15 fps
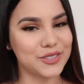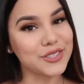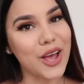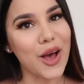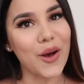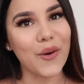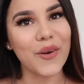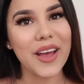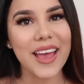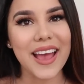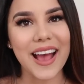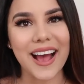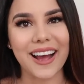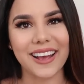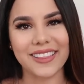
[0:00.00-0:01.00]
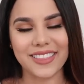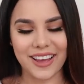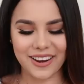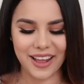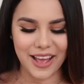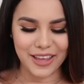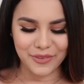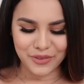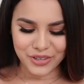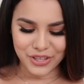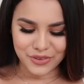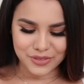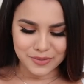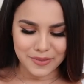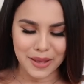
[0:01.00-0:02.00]
so I thought I would
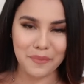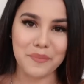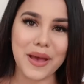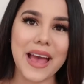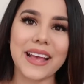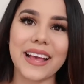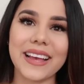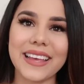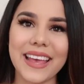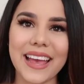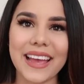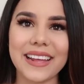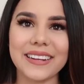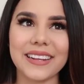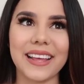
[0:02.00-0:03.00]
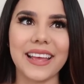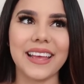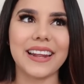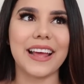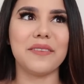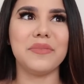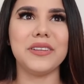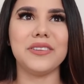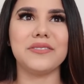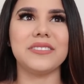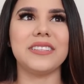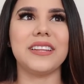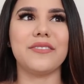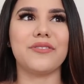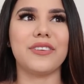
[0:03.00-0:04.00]
use my bag again, and I've been
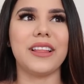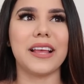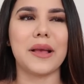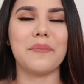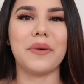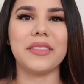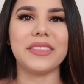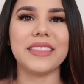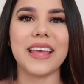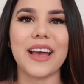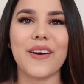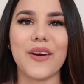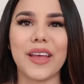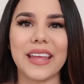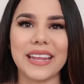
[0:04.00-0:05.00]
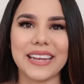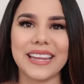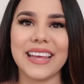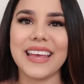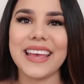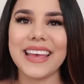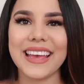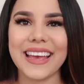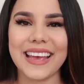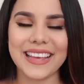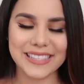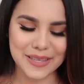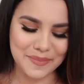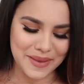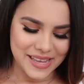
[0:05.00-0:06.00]
using it for like a month now and
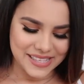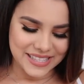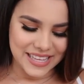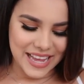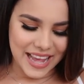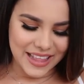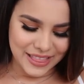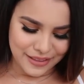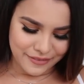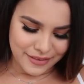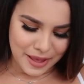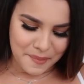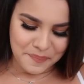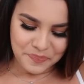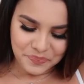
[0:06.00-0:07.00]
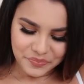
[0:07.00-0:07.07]
it's amazing. I love it.